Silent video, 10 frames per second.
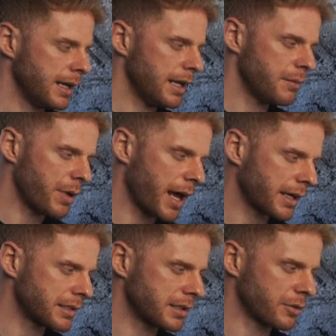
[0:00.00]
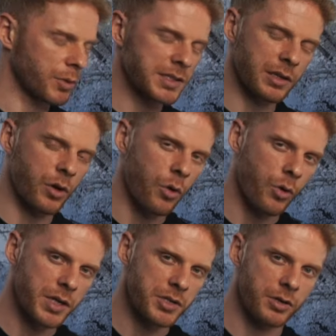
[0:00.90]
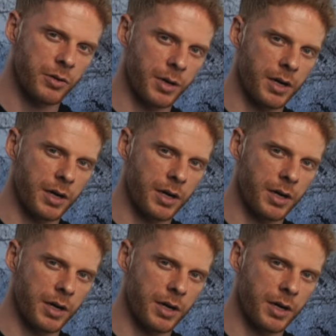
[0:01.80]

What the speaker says: impact, what's the core issue going